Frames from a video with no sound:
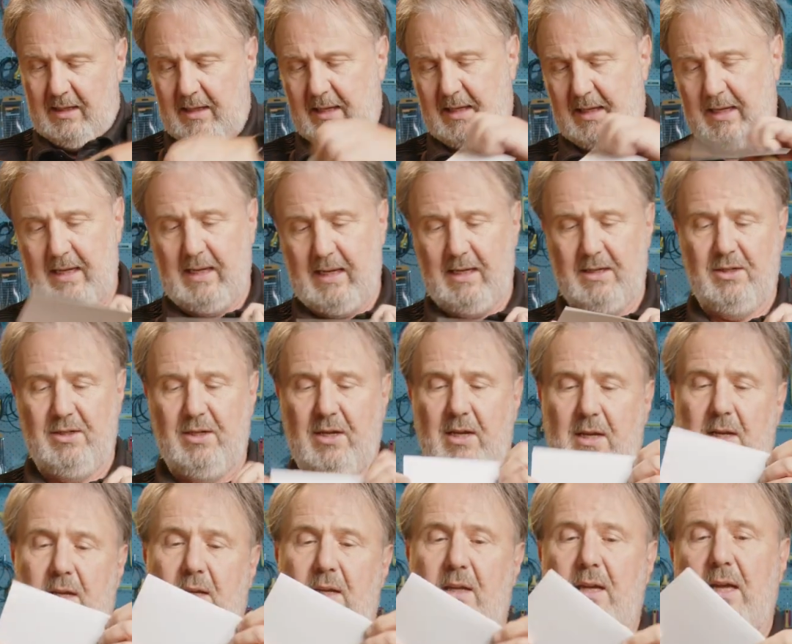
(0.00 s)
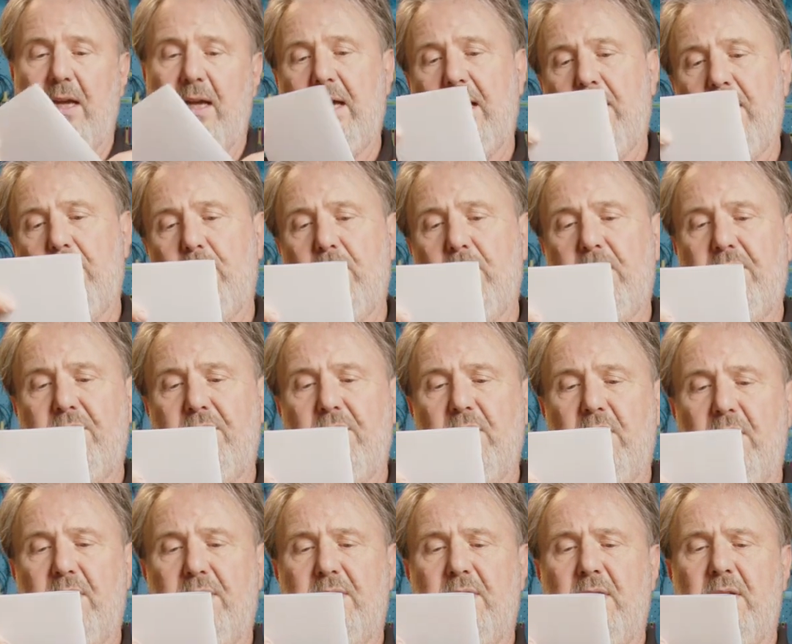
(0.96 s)
And we've
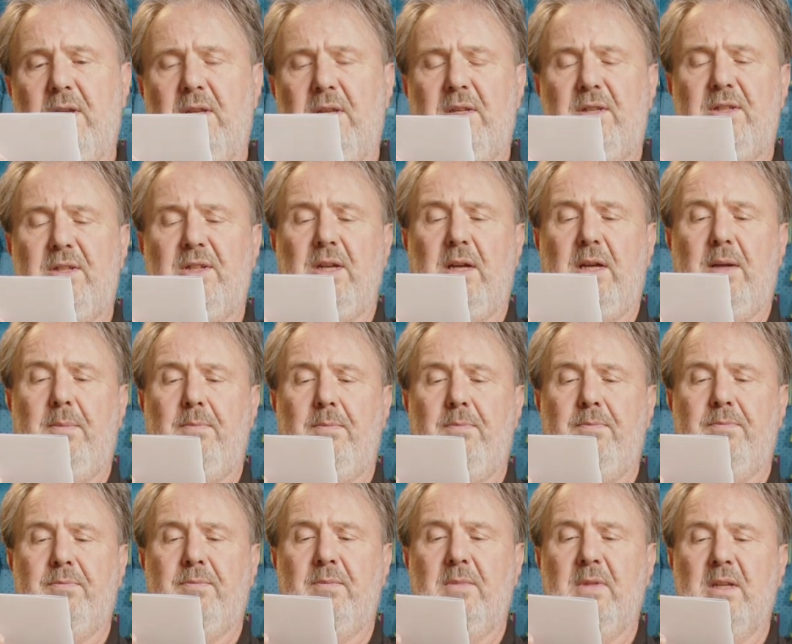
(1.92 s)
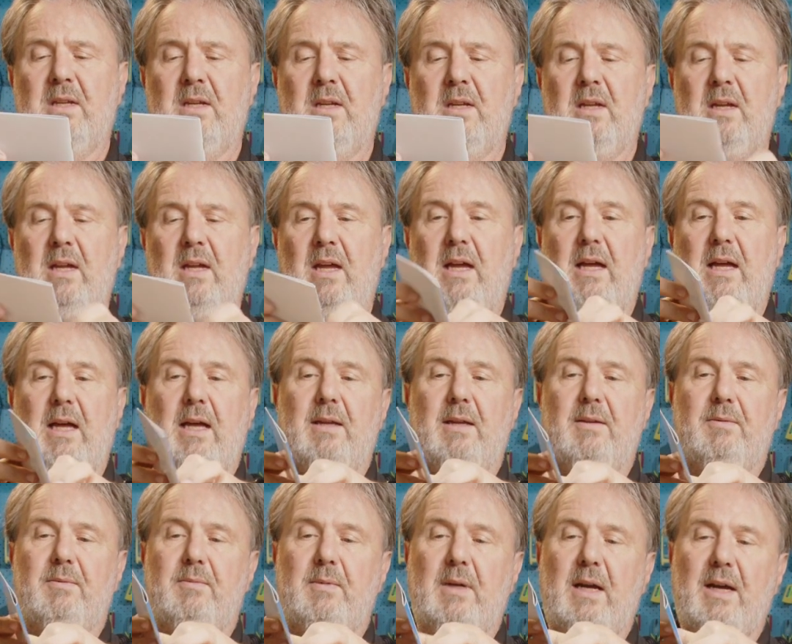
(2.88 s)
got some
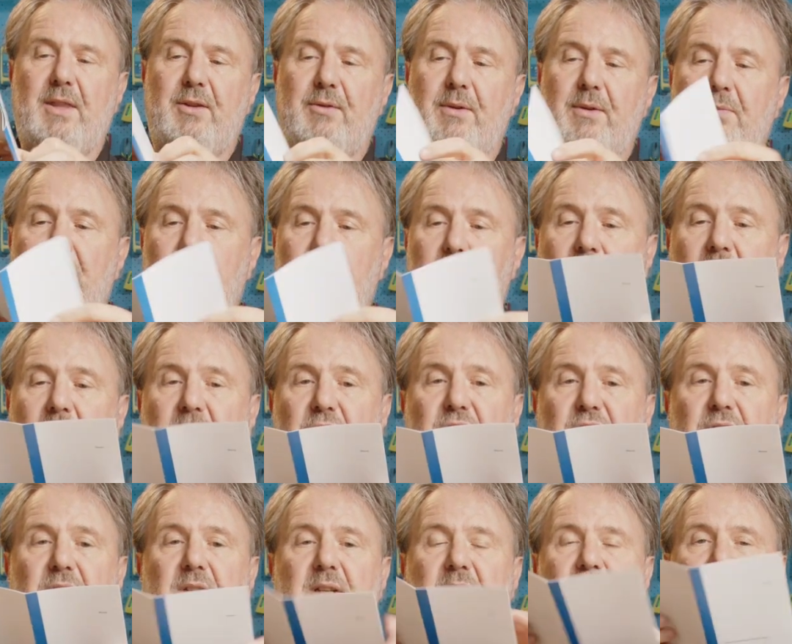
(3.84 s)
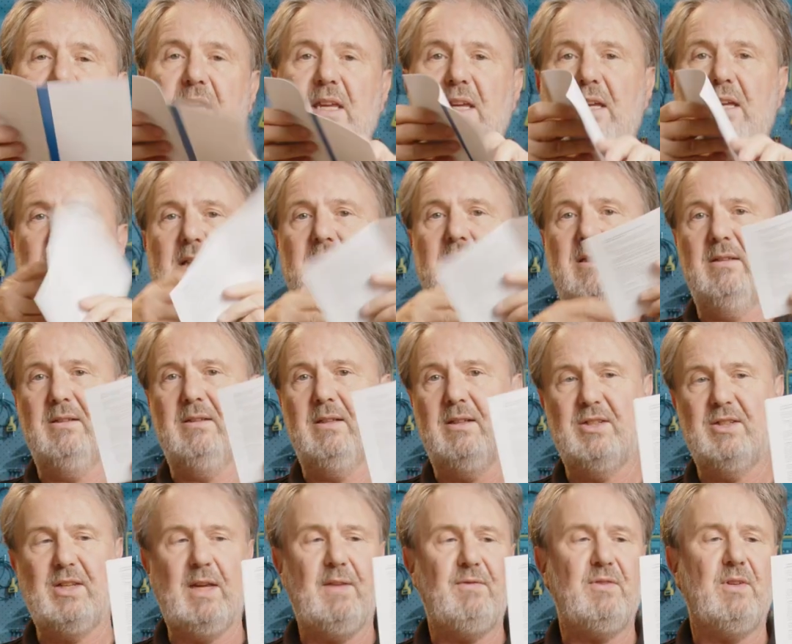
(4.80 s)
other information here,
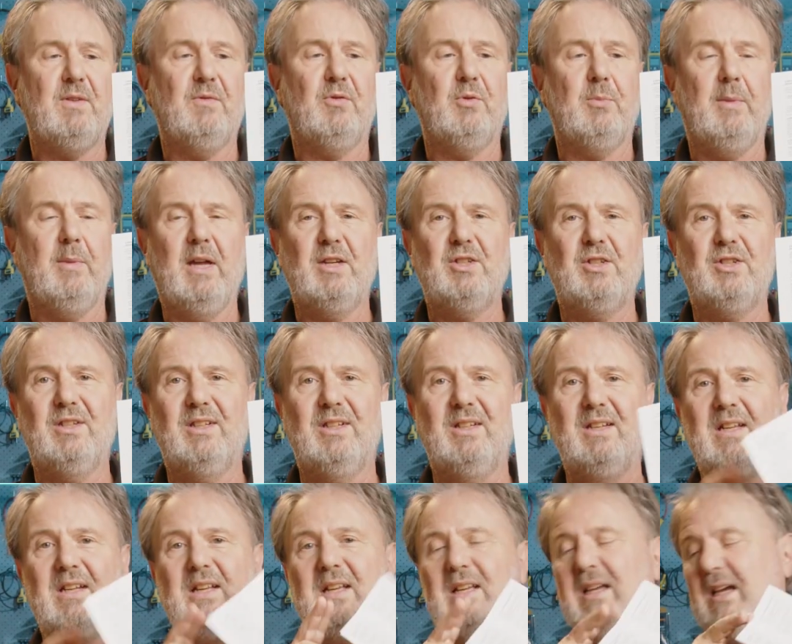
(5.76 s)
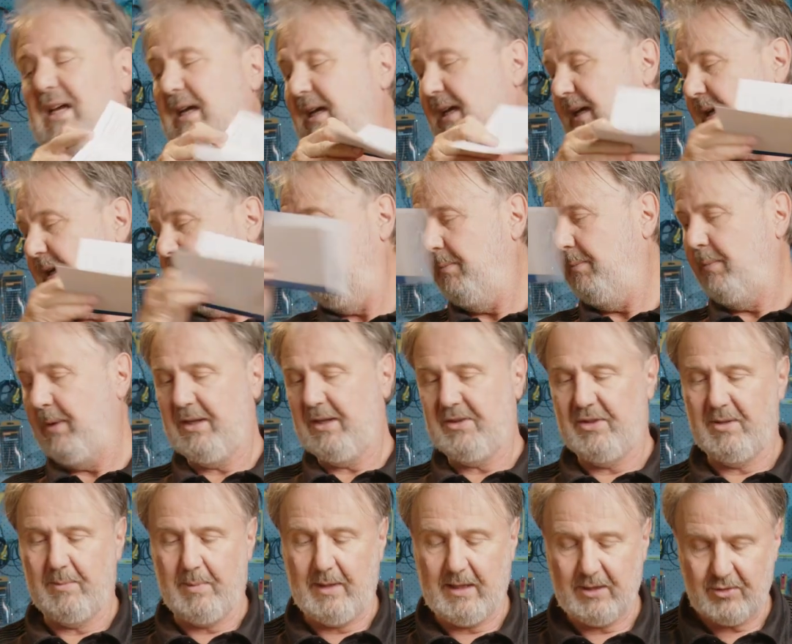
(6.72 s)
safety information about
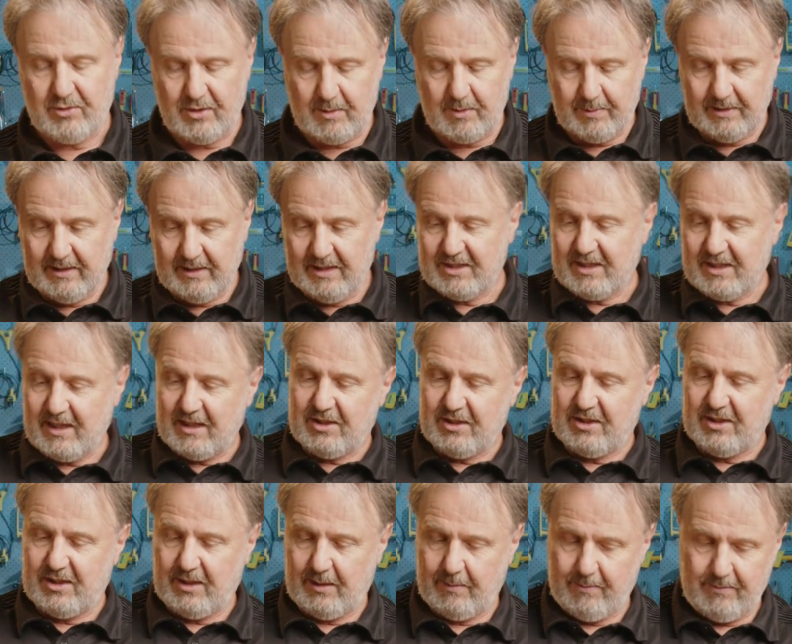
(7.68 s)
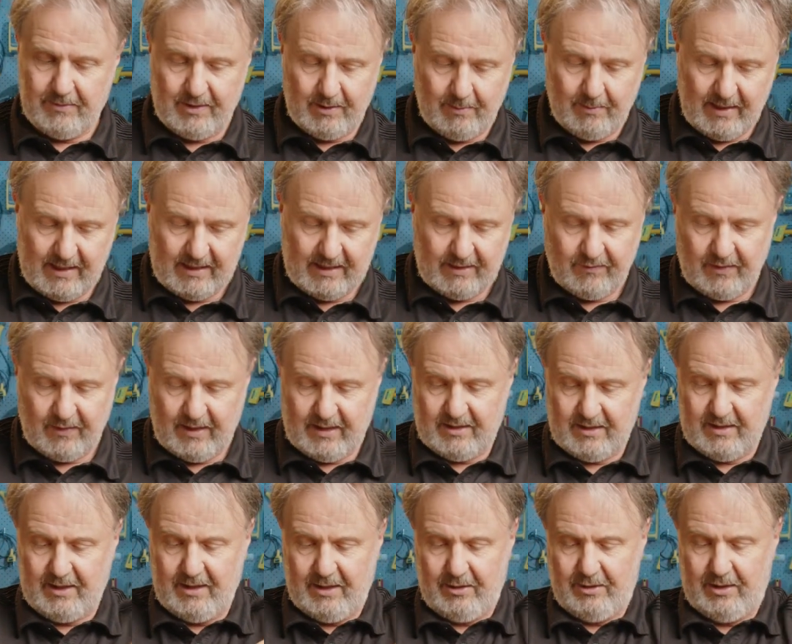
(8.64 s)
the battery. But let's get to the main event.
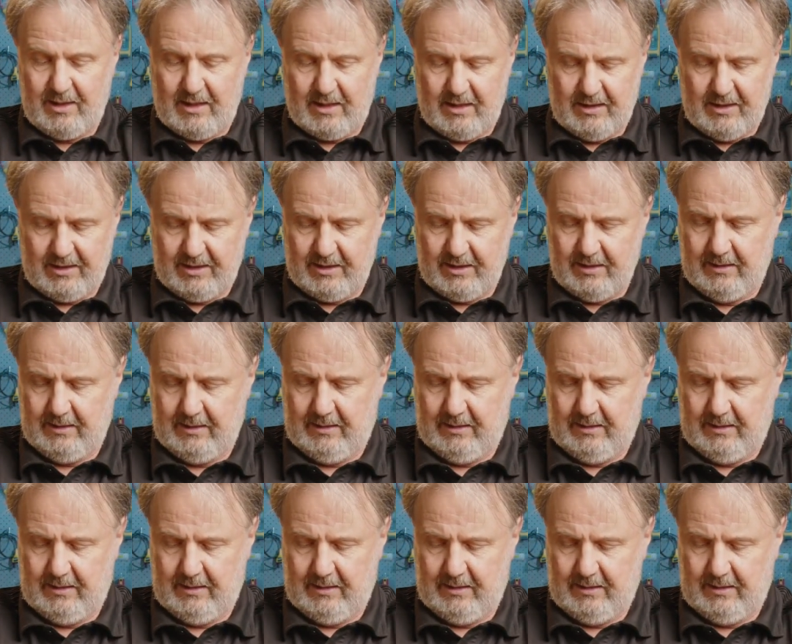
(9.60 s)
Here it is.